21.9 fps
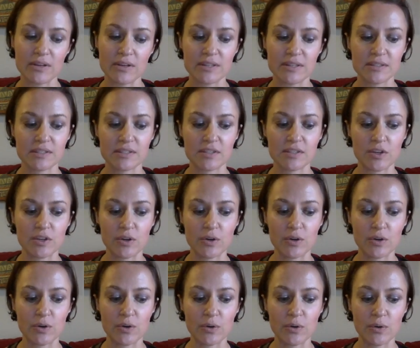And
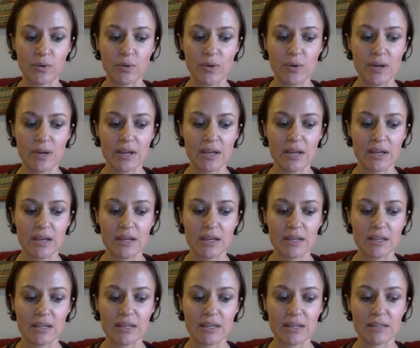so
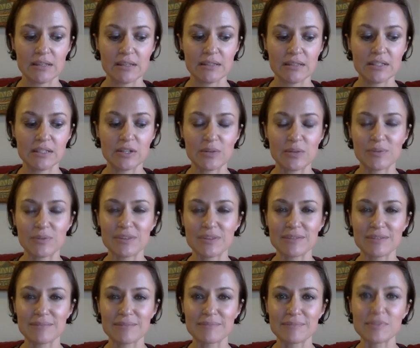
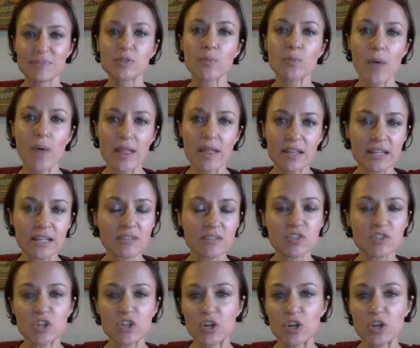the swelling
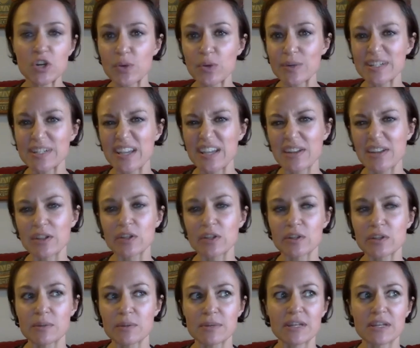started going down a
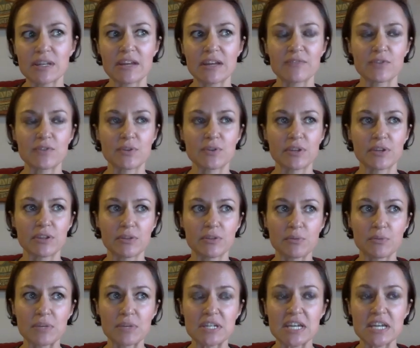little bit after like
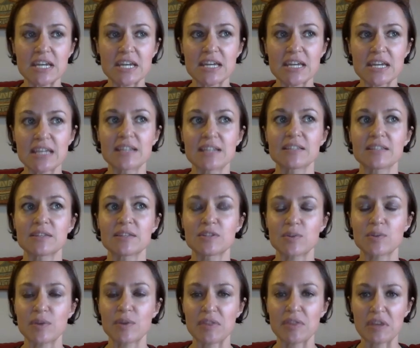3 days. And so
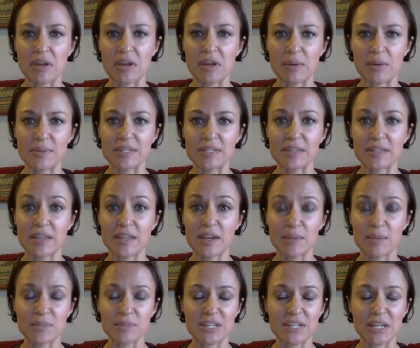I thought I was on the
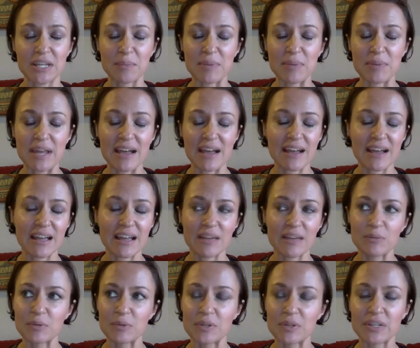uptick, but I
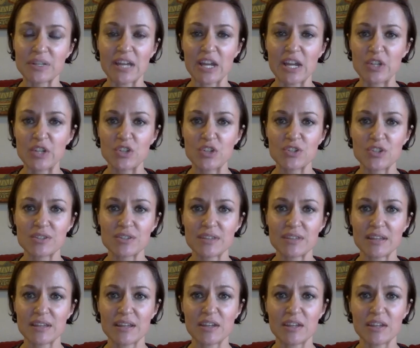
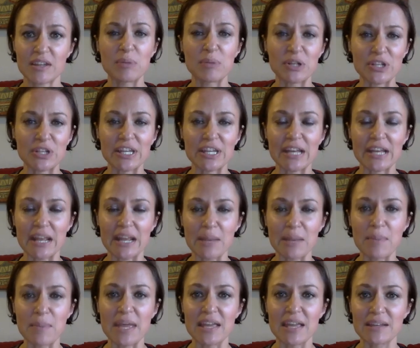could barely get out of
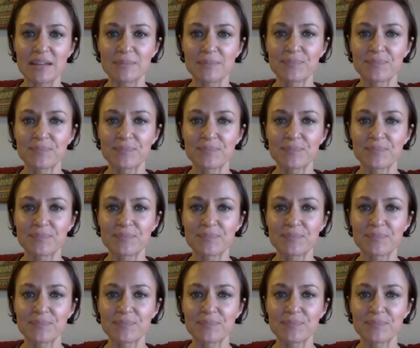bed.